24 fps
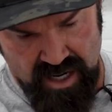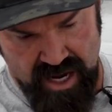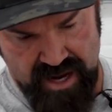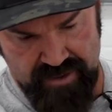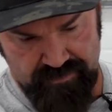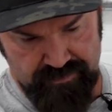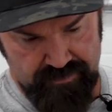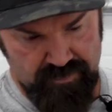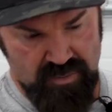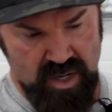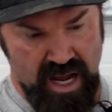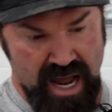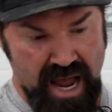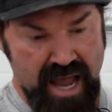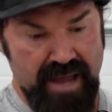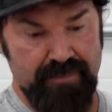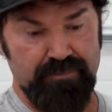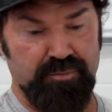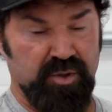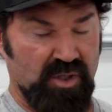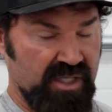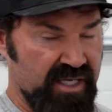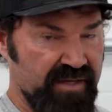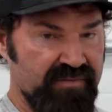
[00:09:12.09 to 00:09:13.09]
I
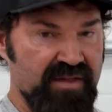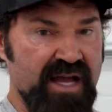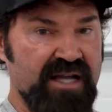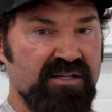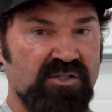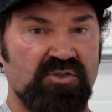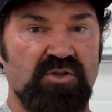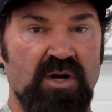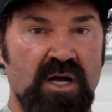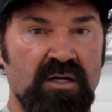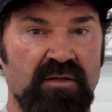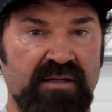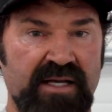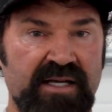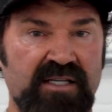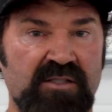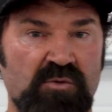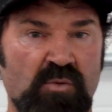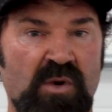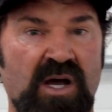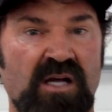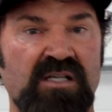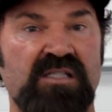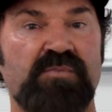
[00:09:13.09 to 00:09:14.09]
believe that strongly
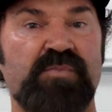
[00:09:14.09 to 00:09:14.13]
as well,